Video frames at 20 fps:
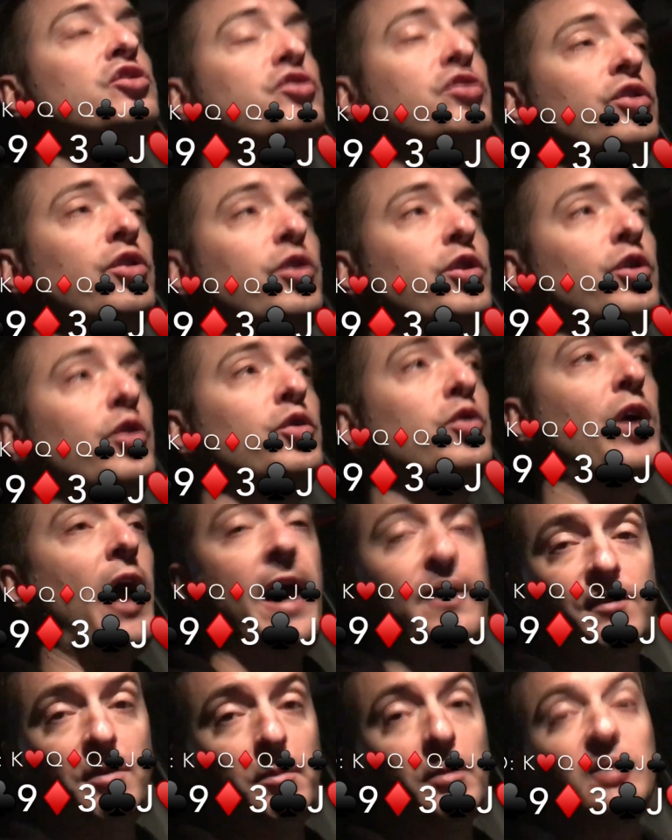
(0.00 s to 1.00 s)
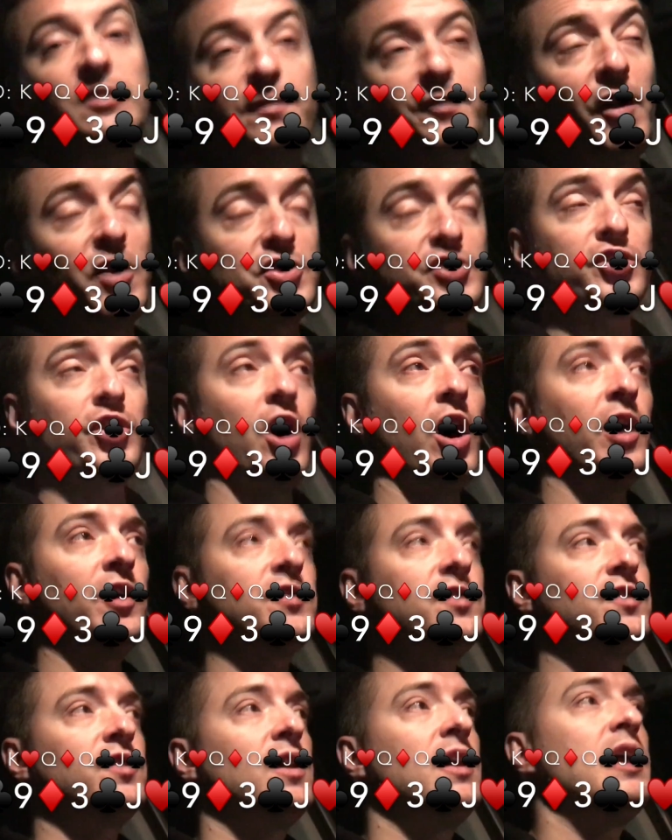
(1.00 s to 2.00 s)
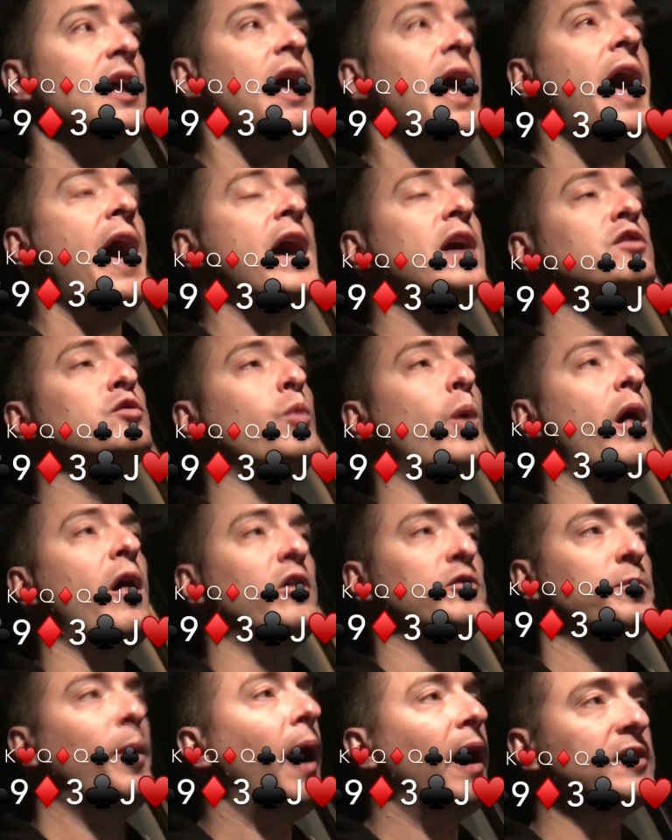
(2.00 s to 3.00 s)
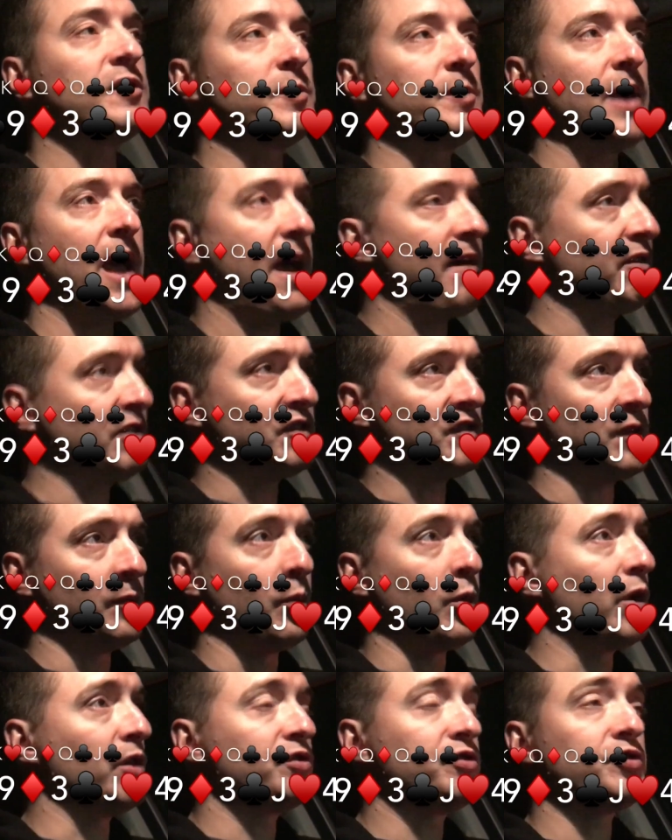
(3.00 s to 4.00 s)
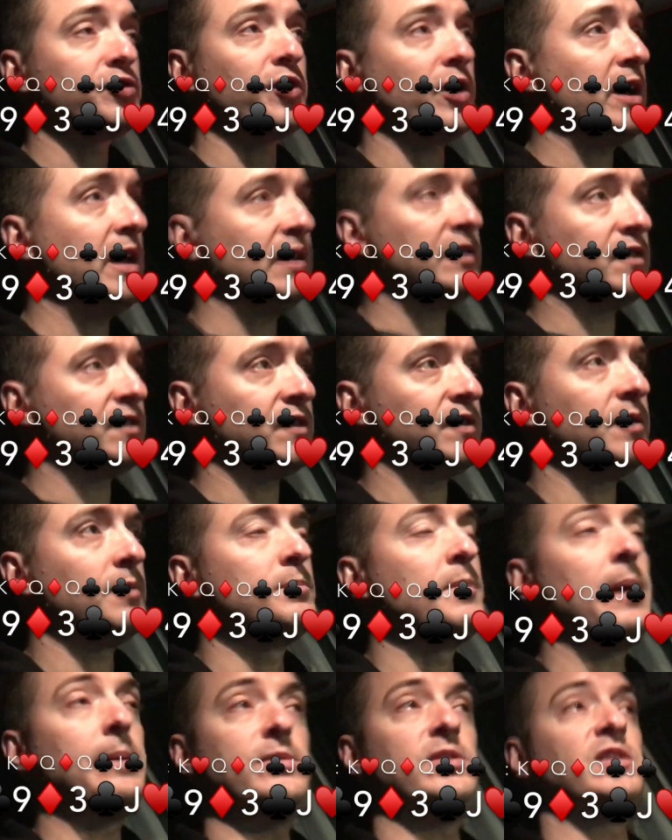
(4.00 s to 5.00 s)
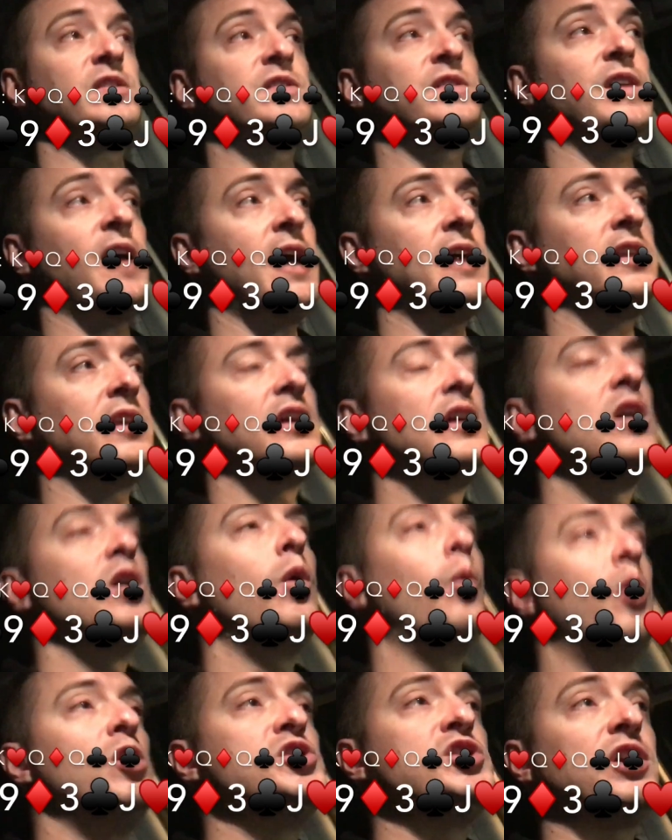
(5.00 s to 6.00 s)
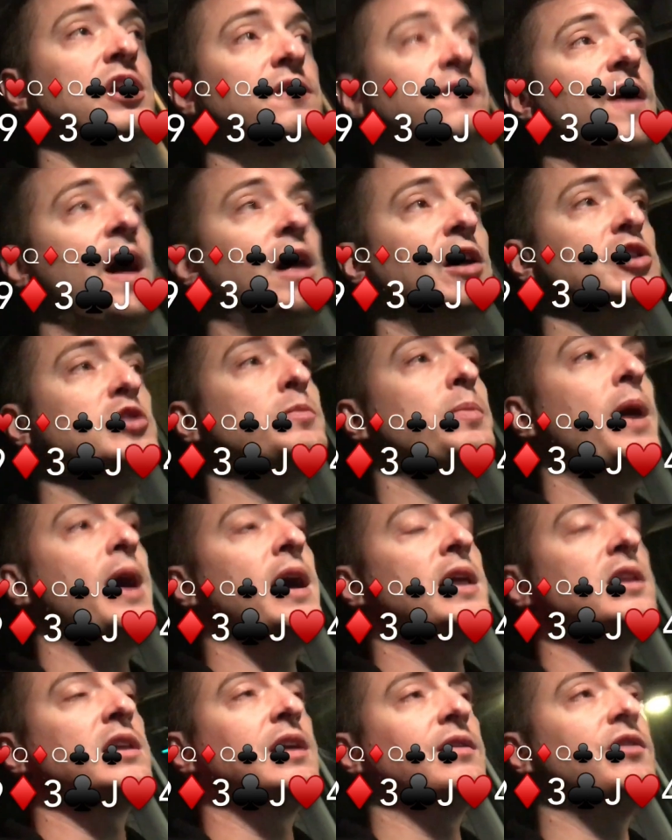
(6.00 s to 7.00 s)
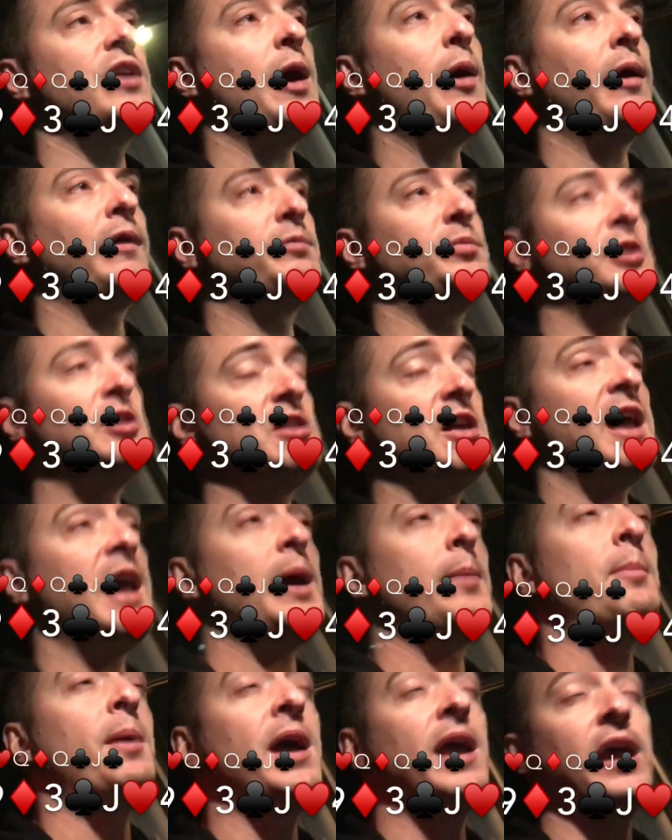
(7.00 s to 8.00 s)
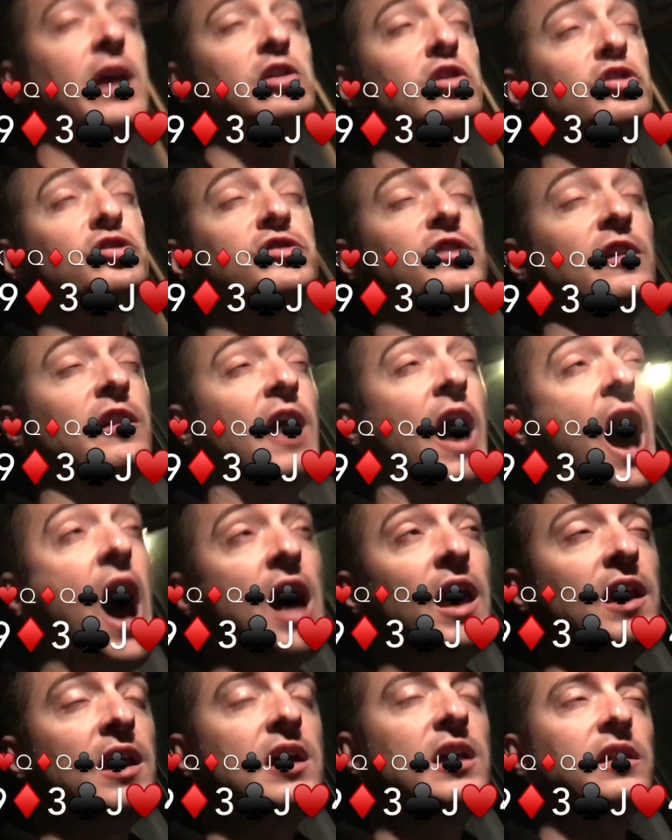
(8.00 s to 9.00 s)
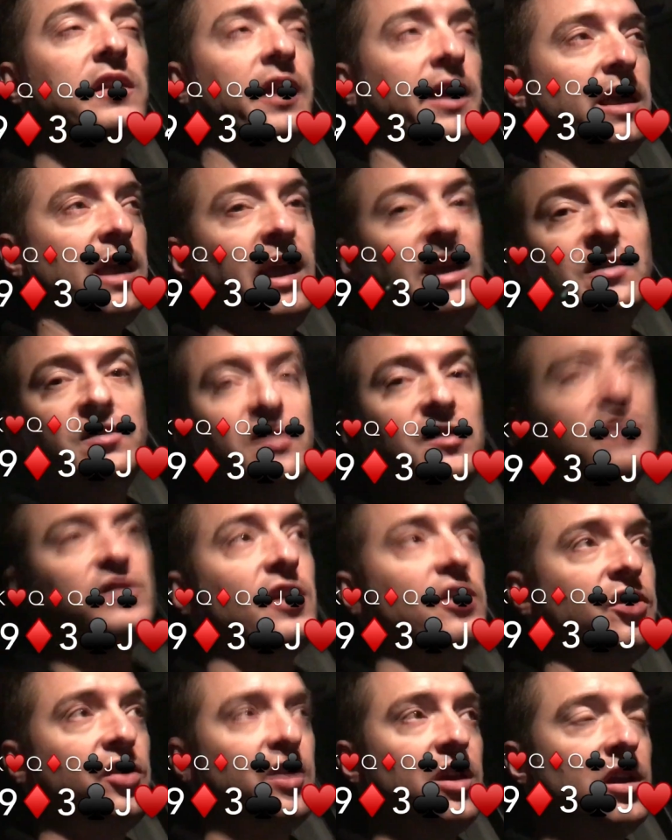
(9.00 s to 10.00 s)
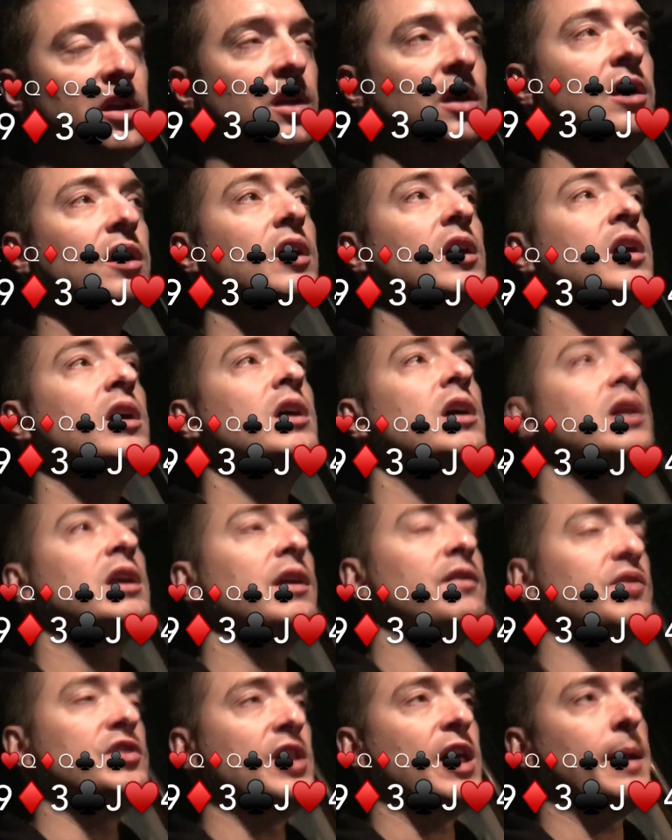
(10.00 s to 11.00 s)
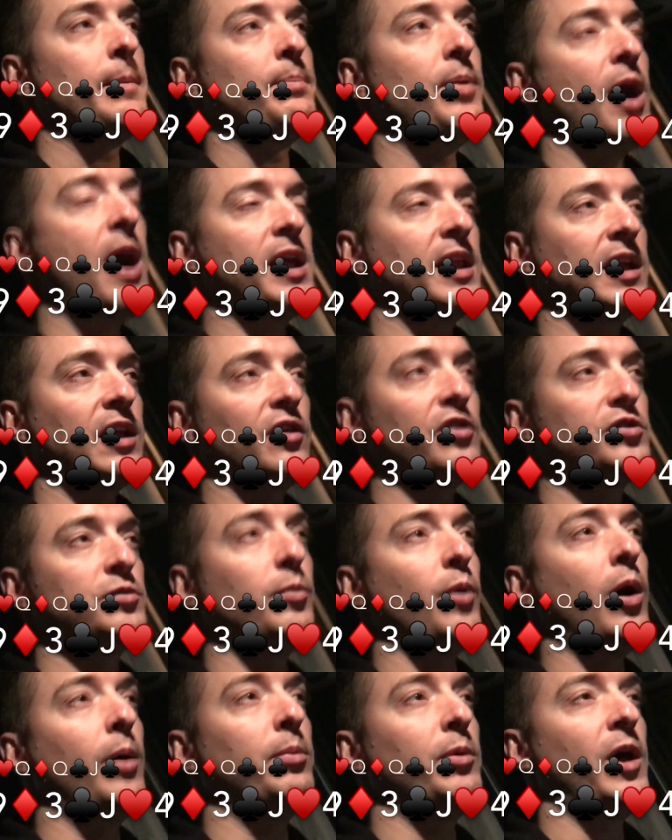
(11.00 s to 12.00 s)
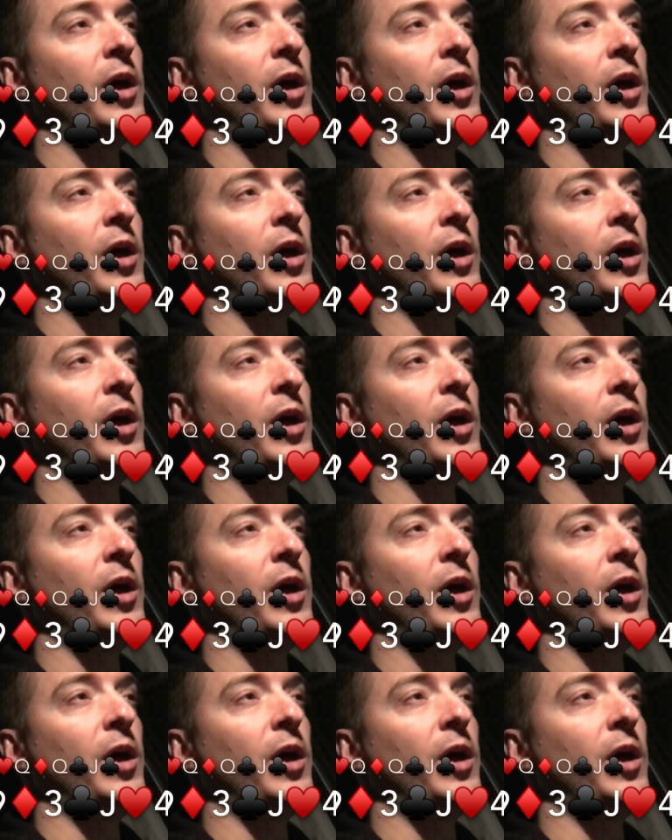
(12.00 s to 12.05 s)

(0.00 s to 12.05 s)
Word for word: to having missed flush draws, as well as possibly having some worse straights, maybe a set, which you can value bet. Given how I play the hand, my hand looks a lot like aces, I think given that I'm potting out a small